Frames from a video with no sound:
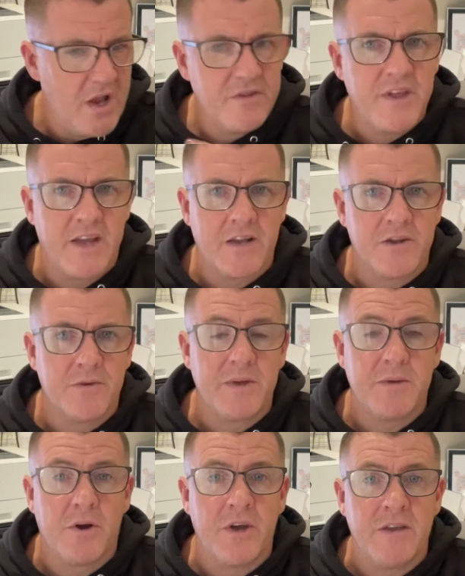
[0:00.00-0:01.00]
They're going to be
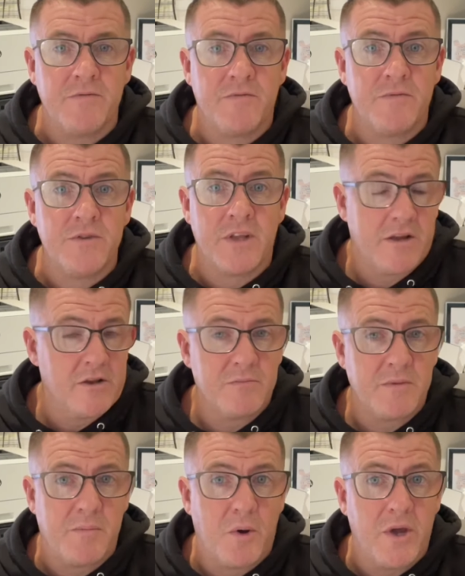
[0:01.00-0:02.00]
put in. They're going to
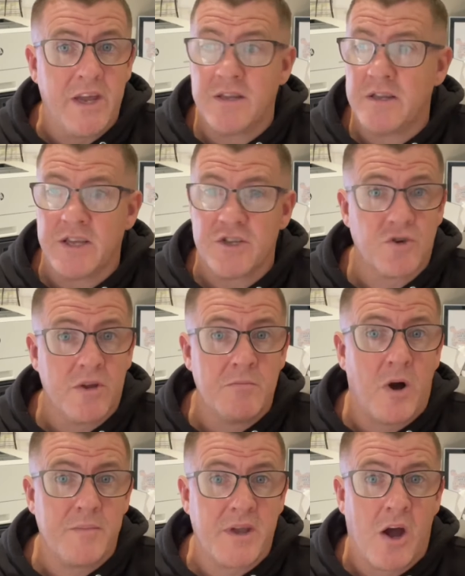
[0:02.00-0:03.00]
be put in. Literally, it
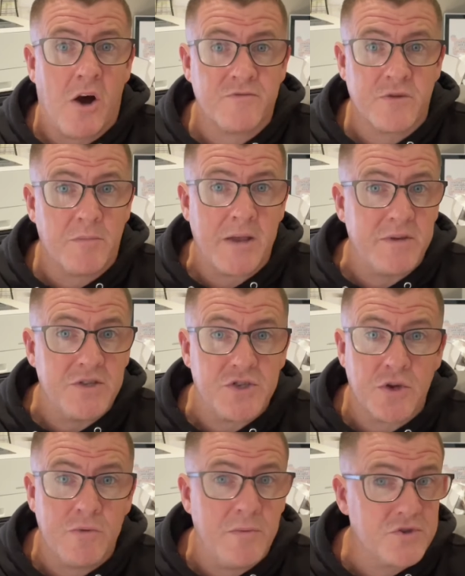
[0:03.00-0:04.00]
might be after maybe
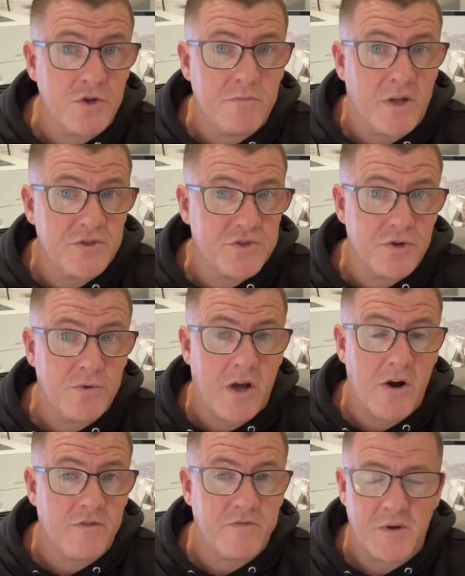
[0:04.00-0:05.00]
2 months,
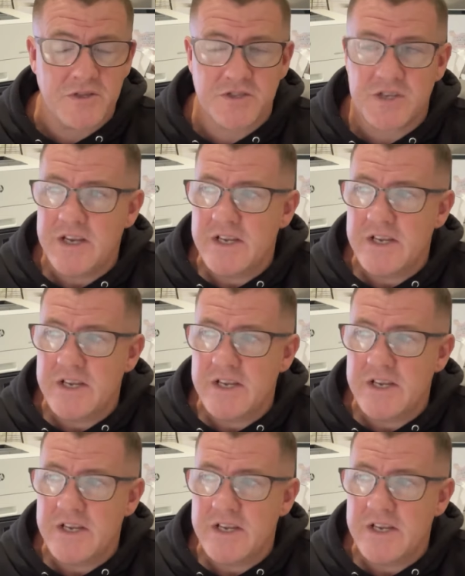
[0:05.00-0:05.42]
2.5 months.